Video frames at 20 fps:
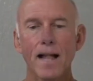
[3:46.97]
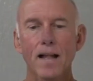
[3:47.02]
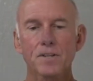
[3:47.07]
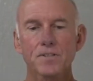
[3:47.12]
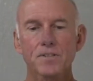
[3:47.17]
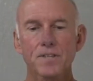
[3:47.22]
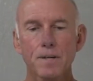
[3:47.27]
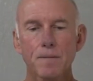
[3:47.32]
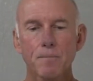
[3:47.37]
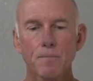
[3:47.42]

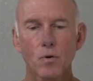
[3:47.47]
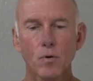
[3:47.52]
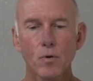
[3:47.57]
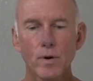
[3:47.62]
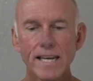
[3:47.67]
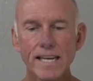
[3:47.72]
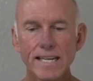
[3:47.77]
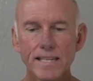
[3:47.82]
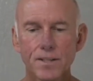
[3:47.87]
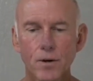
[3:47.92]
Allison
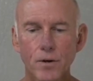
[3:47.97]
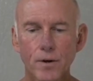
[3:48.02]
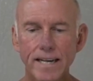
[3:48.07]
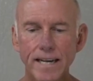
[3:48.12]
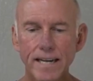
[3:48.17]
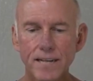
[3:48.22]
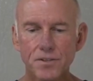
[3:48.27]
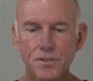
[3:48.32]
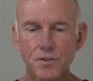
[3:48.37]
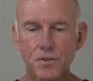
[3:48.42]
Marie,
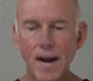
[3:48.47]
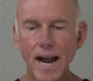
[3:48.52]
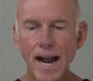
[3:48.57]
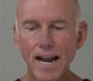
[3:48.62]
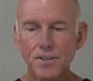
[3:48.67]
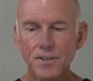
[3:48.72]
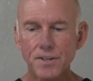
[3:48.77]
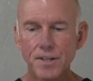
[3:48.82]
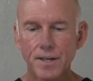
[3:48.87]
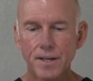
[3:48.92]
during
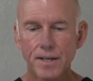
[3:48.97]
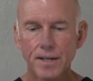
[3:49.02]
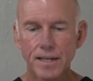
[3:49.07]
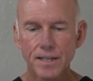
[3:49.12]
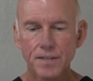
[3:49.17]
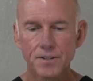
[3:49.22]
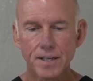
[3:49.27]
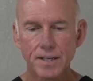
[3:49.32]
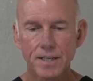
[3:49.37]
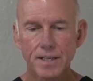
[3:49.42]

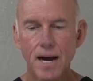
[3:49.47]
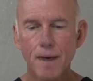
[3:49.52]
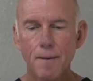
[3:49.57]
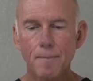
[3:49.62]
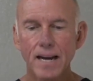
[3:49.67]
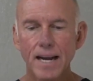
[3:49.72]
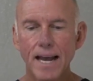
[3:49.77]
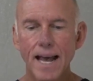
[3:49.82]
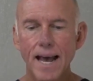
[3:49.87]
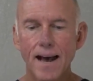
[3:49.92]
extraction, is it
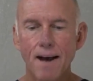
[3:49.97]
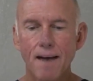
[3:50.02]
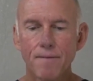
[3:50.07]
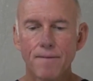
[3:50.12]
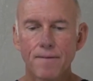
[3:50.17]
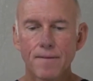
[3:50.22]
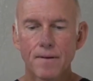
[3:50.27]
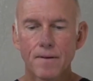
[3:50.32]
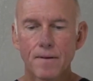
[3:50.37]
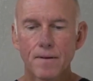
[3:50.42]
common to
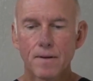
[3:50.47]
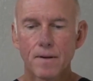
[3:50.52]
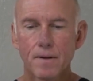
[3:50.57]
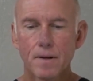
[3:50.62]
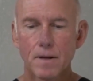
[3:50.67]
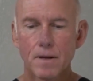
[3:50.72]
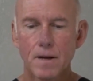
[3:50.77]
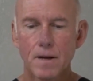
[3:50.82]
have